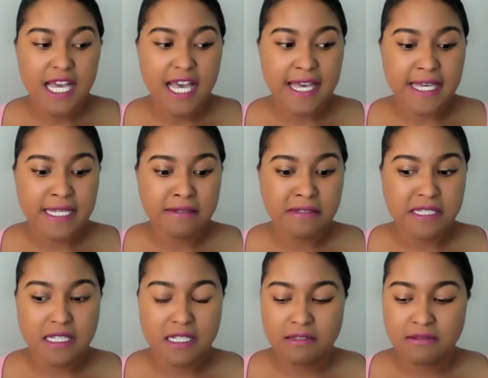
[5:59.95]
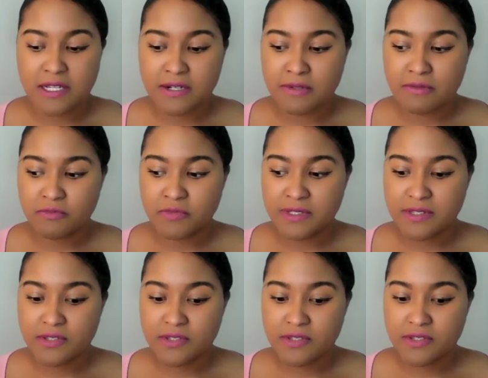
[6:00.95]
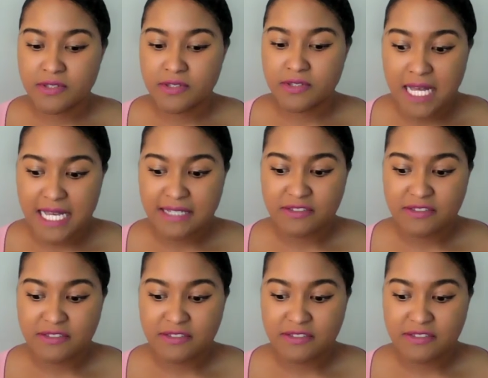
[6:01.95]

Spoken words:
And there was so